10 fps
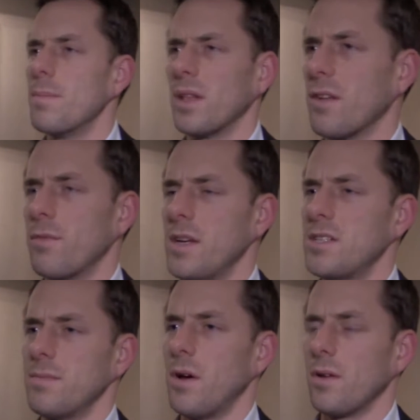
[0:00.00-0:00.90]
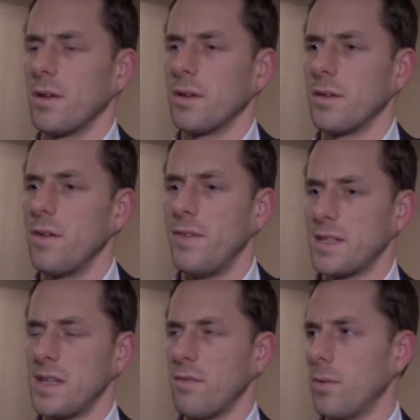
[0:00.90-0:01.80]
Building information modeling
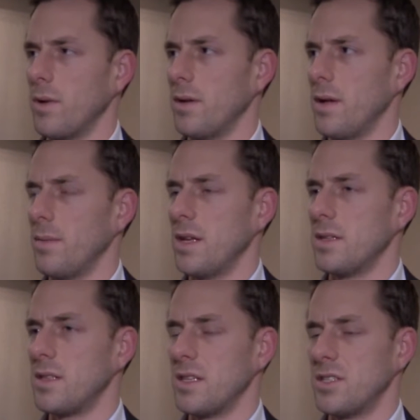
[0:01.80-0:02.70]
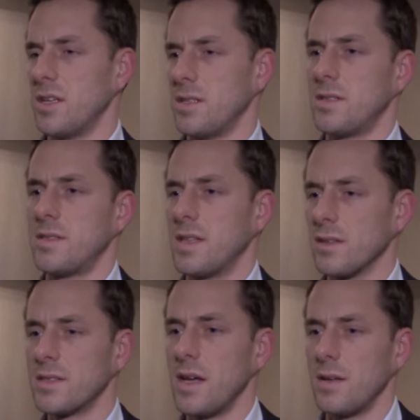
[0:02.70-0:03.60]
affects everyone. I mean, it's a
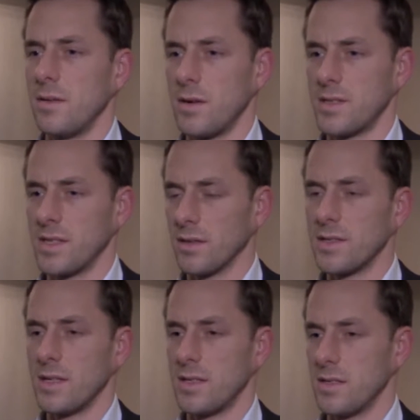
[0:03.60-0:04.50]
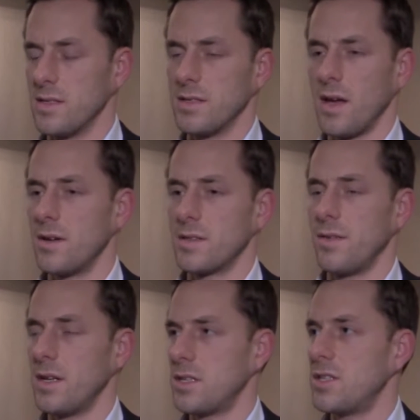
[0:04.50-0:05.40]
skill set. Our skill sets as designers
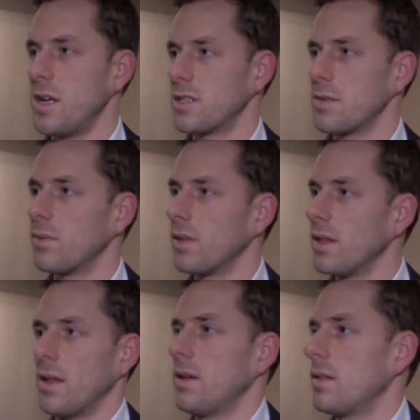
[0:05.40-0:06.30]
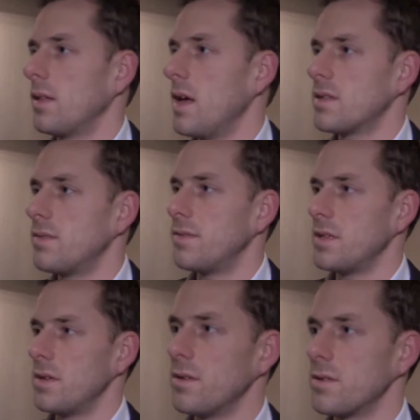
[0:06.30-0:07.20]
have had to change completely in the last
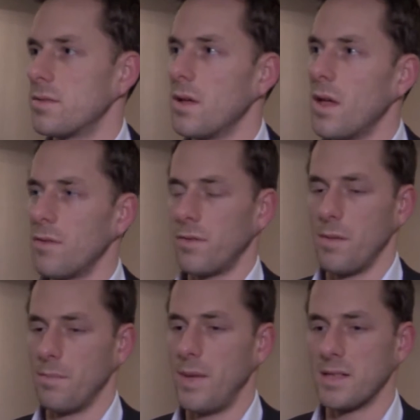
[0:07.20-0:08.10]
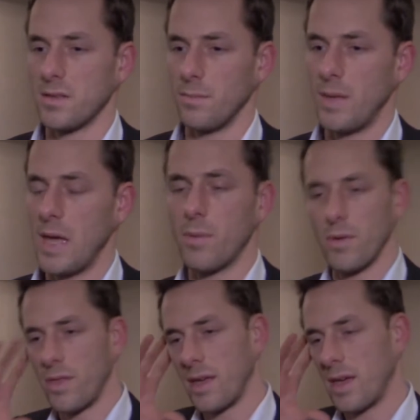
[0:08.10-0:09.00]
50 years. From pencil and paper
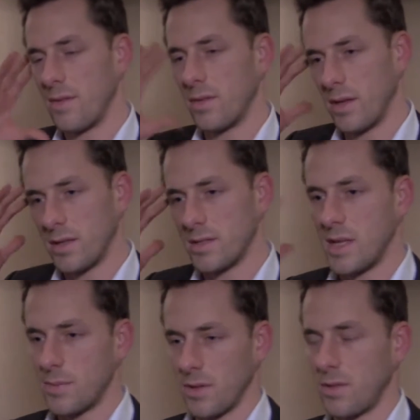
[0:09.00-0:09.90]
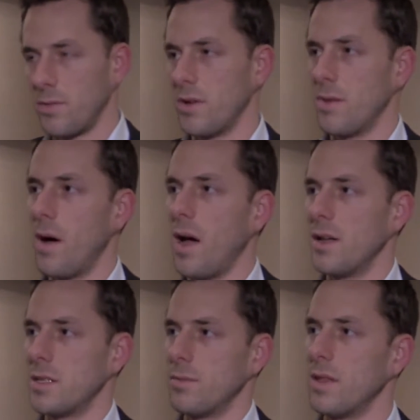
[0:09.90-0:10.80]
and thinking everything conceptually through in your
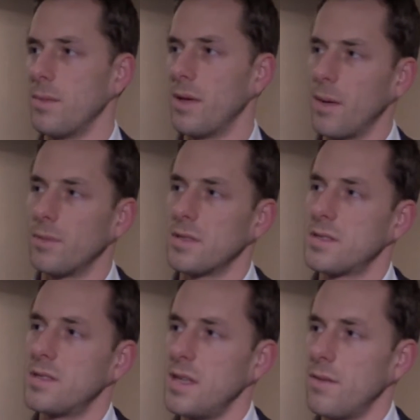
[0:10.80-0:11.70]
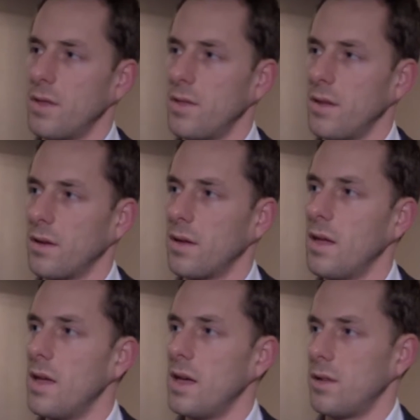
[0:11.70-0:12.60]
mind to really being able to see everything
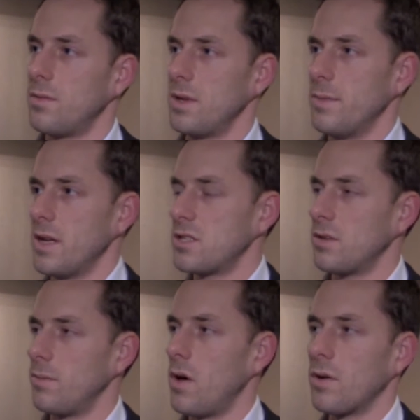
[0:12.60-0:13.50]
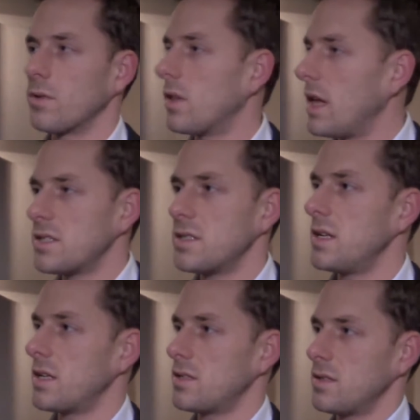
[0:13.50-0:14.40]
in a three-dimensional model, clash
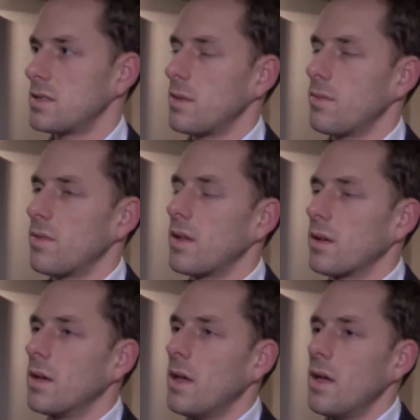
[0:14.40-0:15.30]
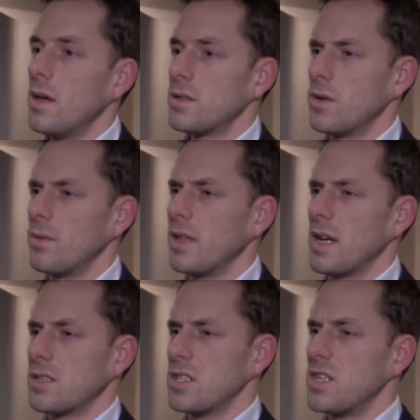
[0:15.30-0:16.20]
detection, this type of thing. So it really
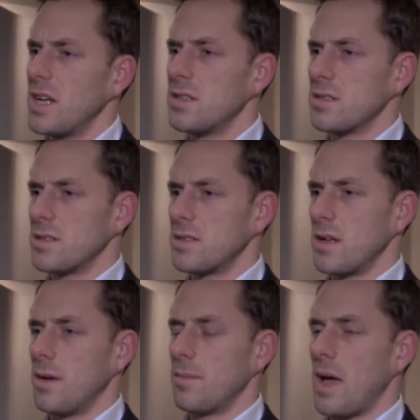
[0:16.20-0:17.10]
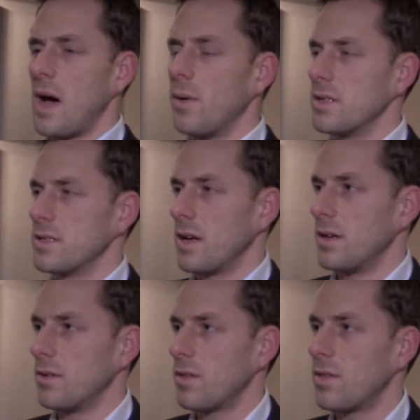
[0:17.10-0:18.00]
actually changes how a
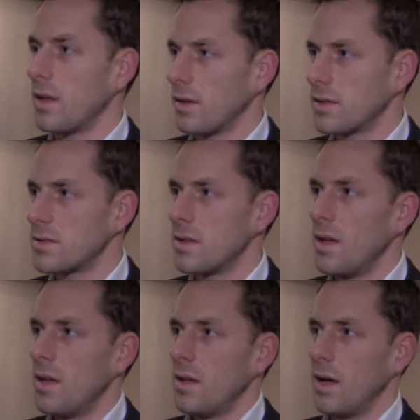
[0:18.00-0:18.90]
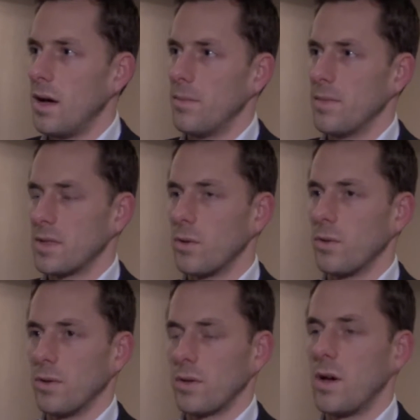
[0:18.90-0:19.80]
designer thinks. This
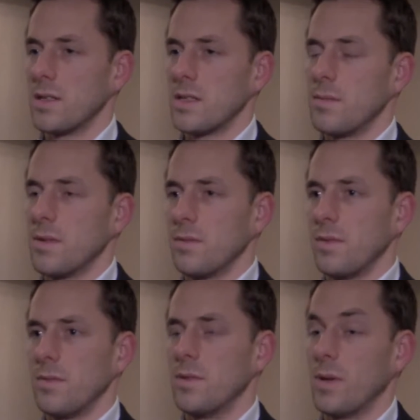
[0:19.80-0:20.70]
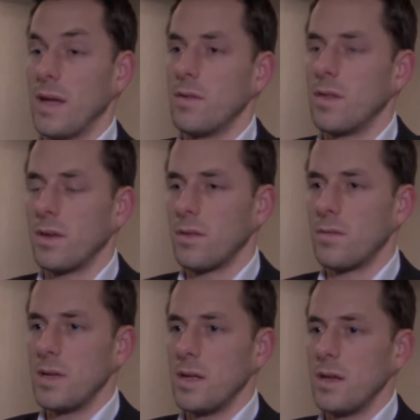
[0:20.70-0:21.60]
whole concept of doing everything in
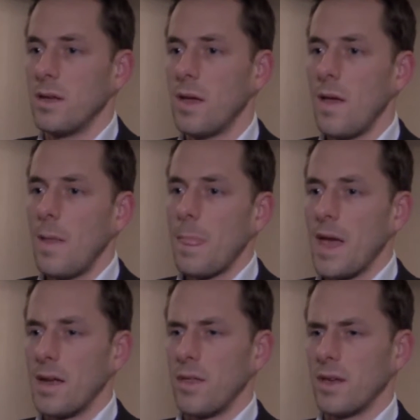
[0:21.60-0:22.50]
3D. And I